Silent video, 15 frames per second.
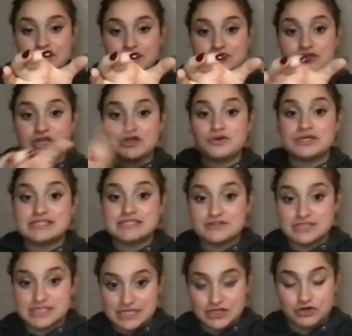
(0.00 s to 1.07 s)
so that you can still
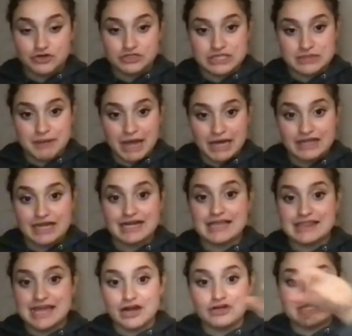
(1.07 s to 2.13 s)
see the girls in the back line.
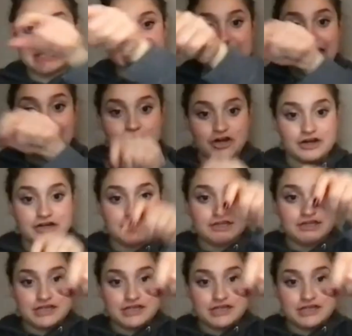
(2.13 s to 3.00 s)
They are staggered.